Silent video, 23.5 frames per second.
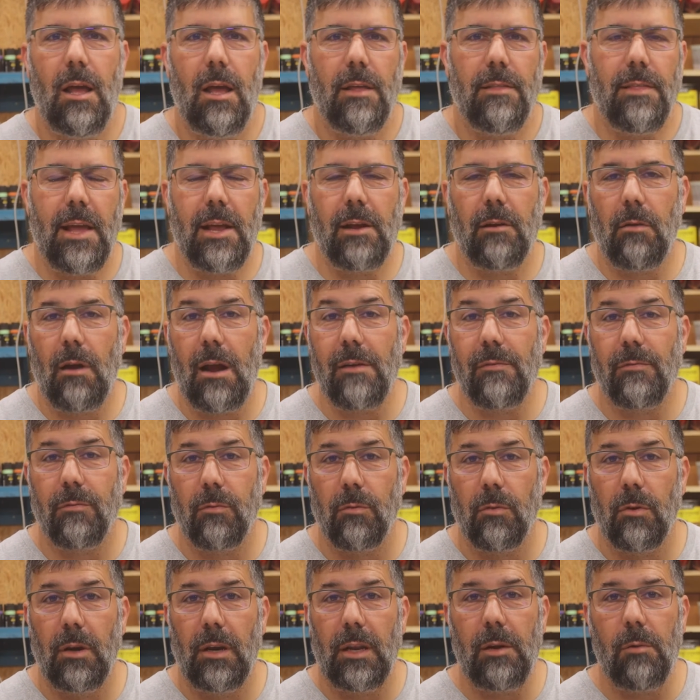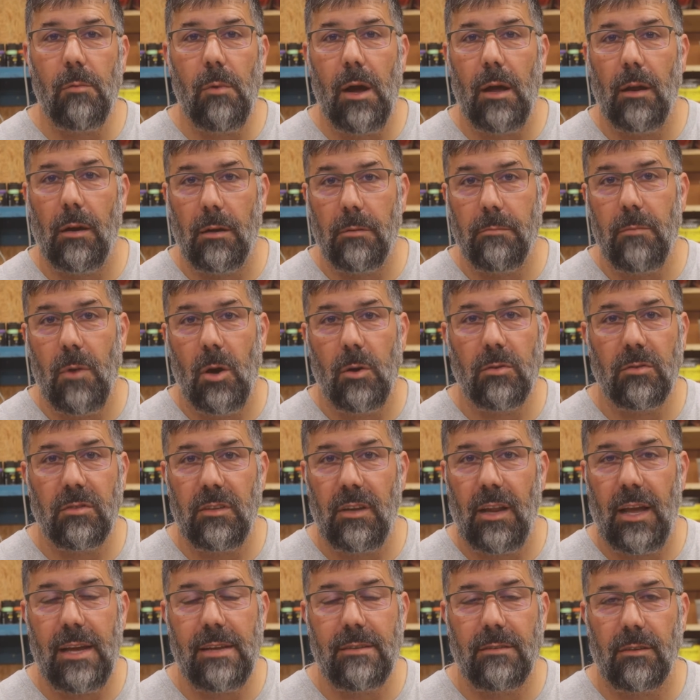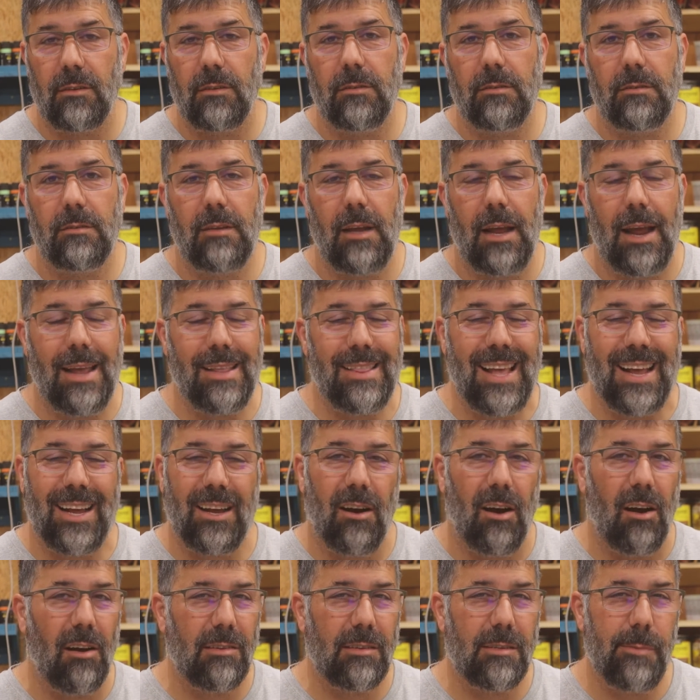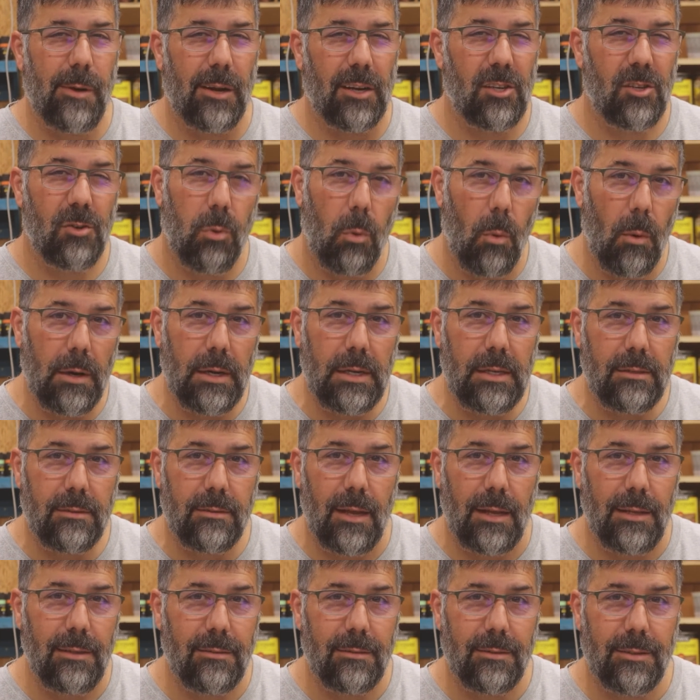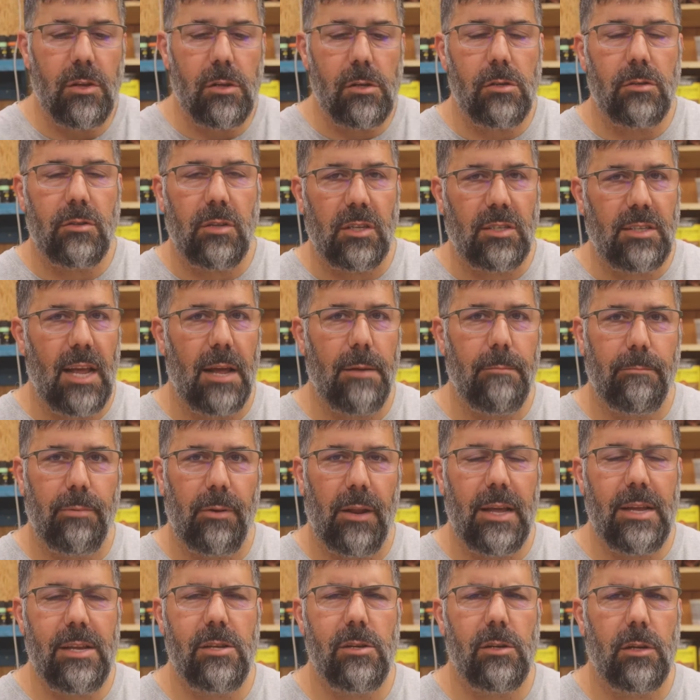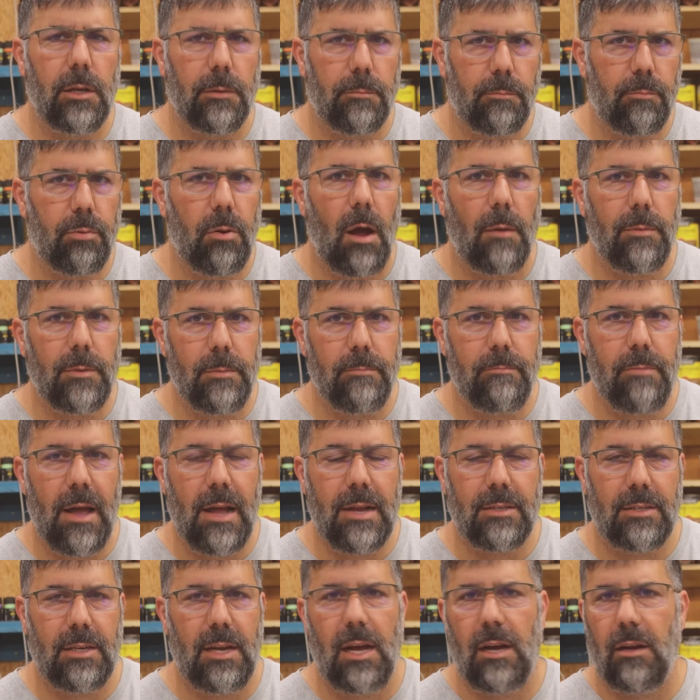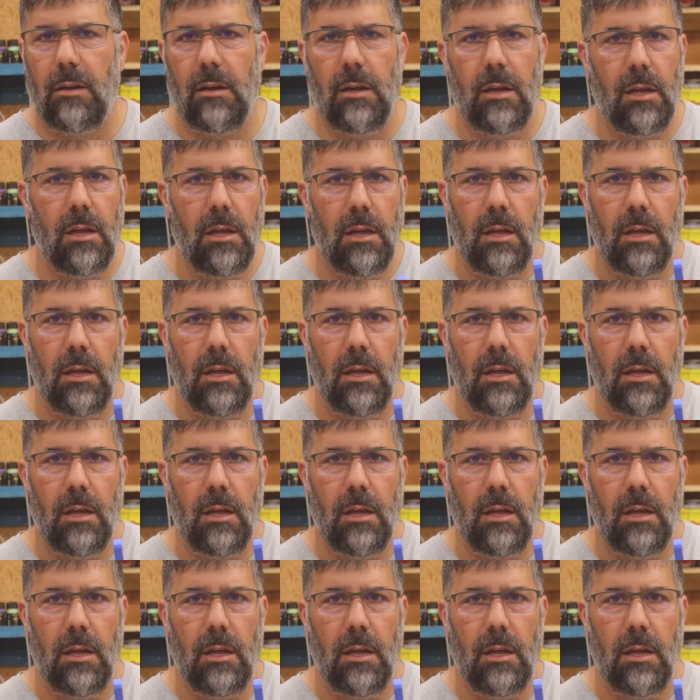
They engrave really well on most lasers and they cost about 20 cents. If you use a template, you could probably batch out